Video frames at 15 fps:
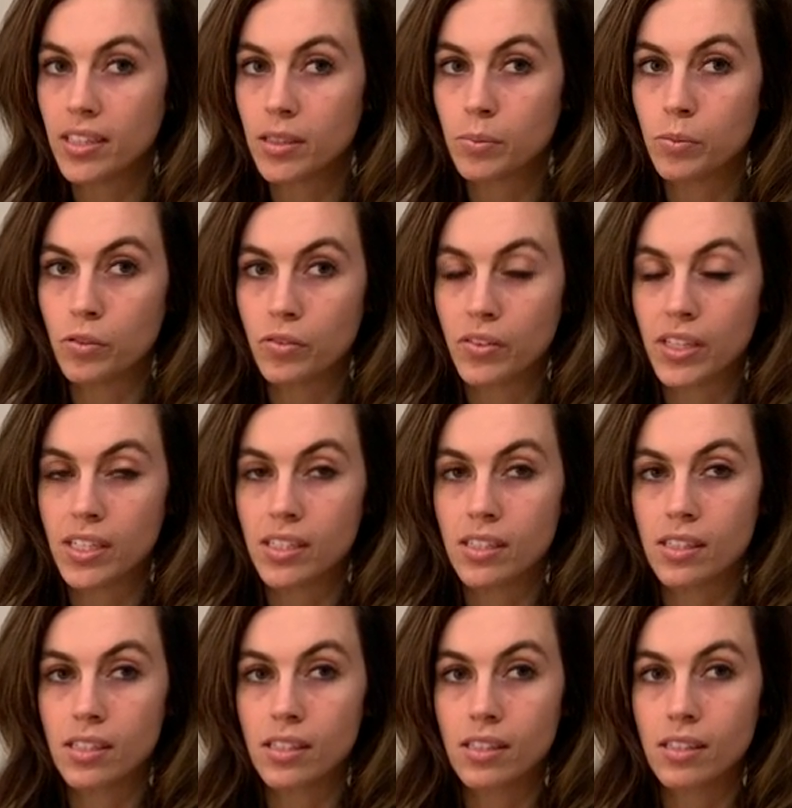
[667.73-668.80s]
movies
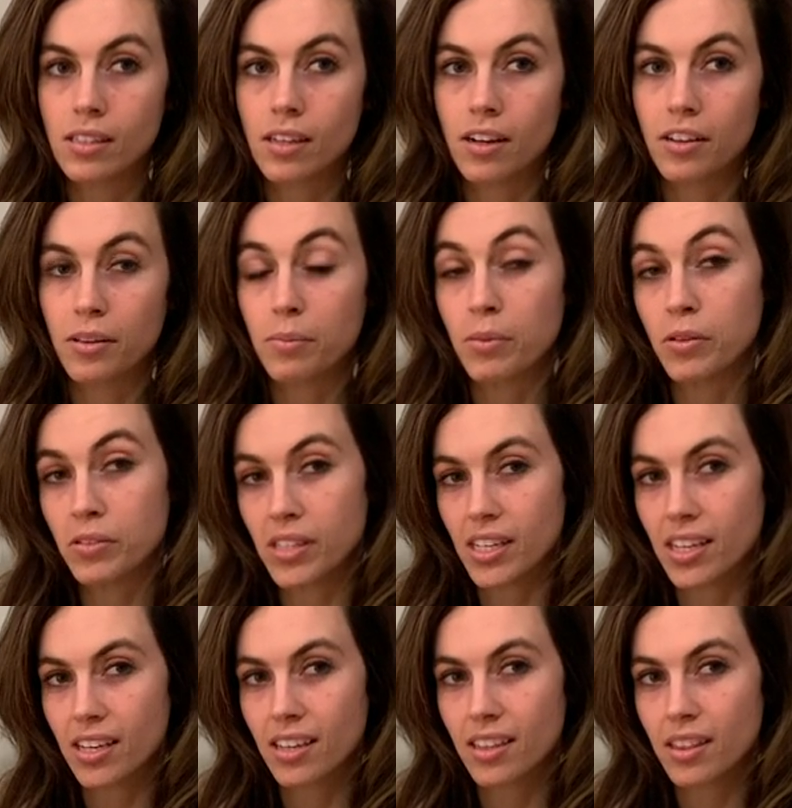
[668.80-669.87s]
are the
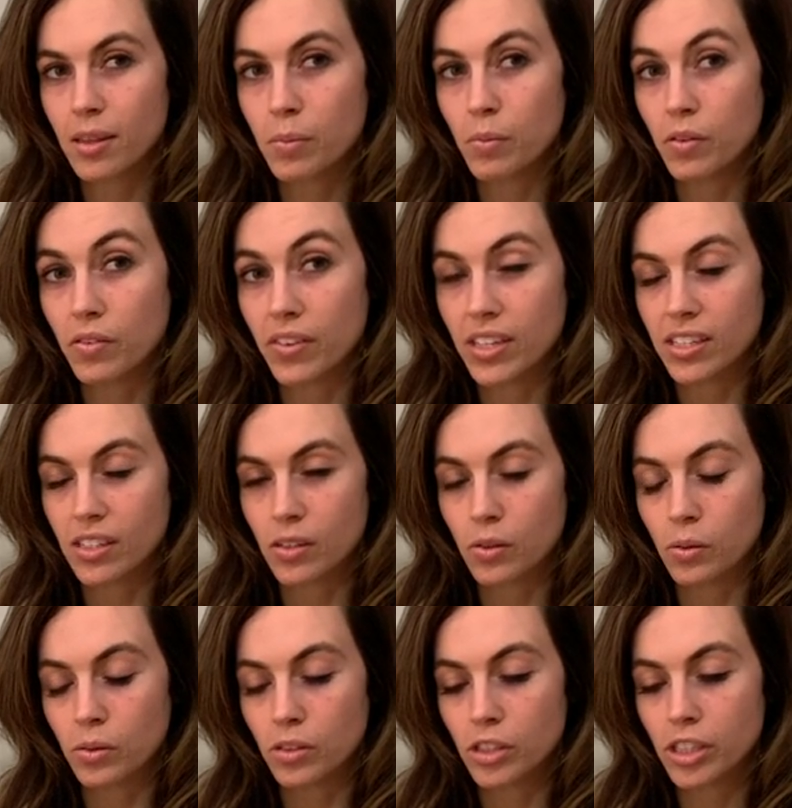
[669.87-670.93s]
music, the movies, and
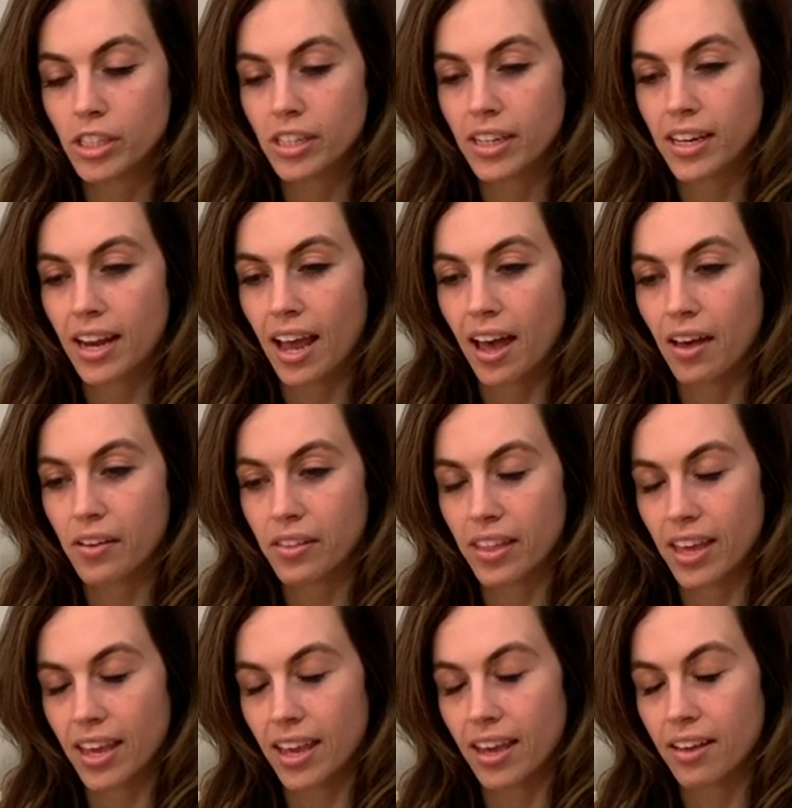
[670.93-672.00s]
culture, and how
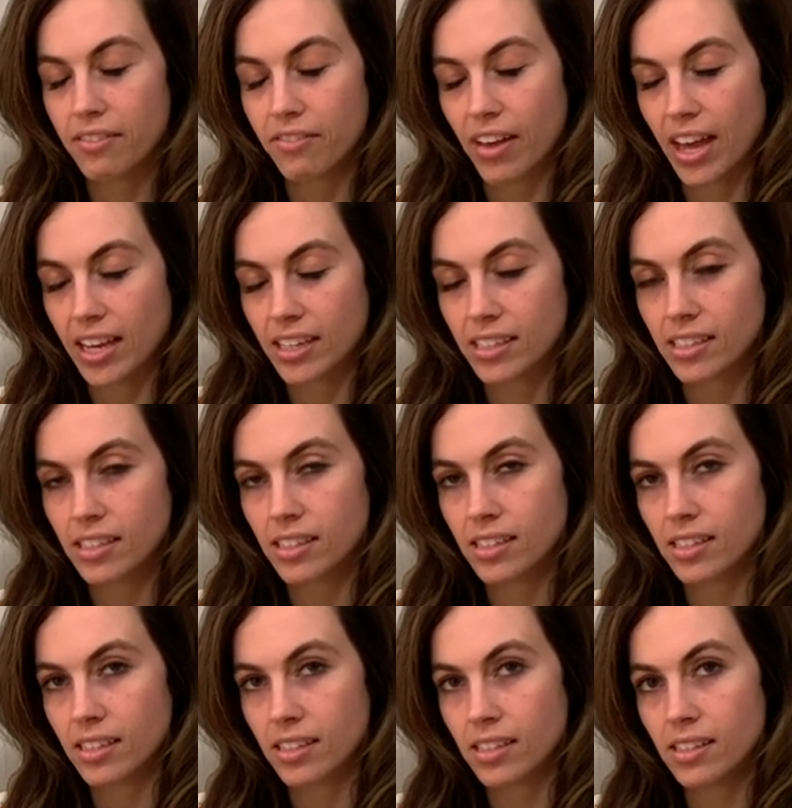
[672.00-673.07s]
they
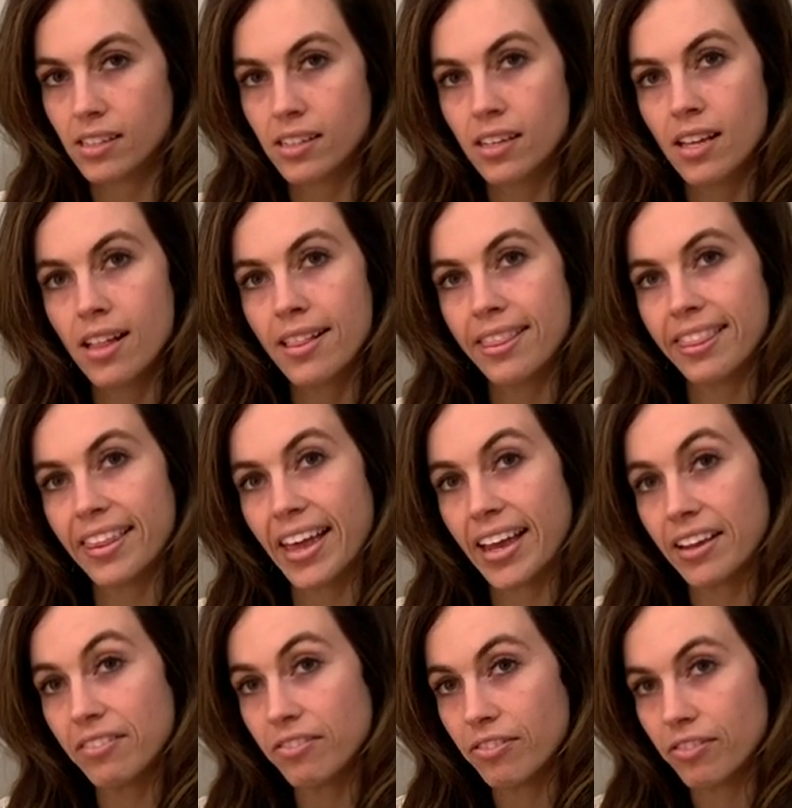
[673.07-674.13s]
affected
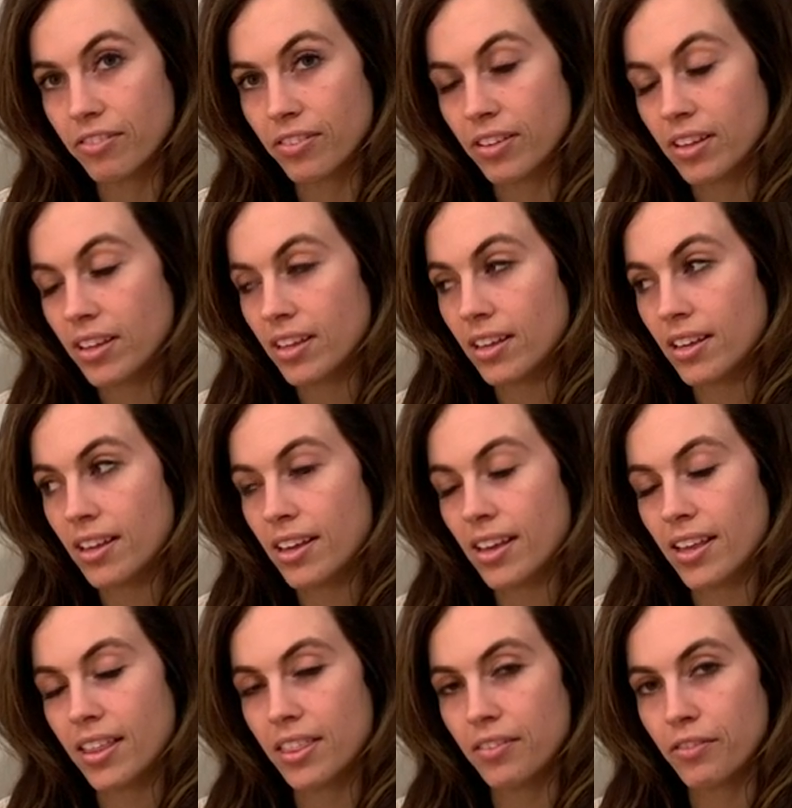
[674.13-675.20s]
life
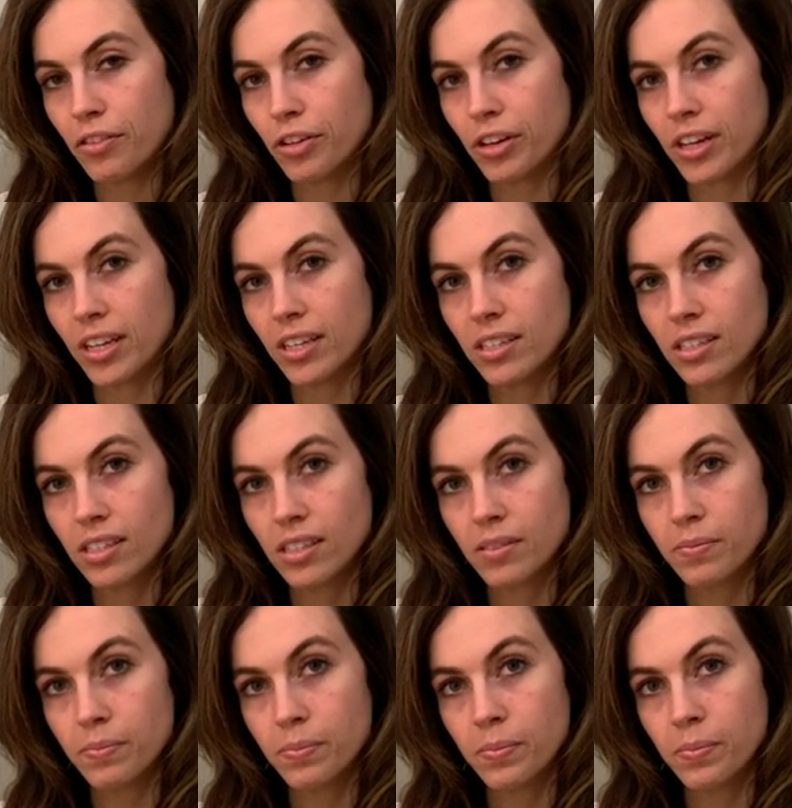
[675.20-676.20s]
in the 40s.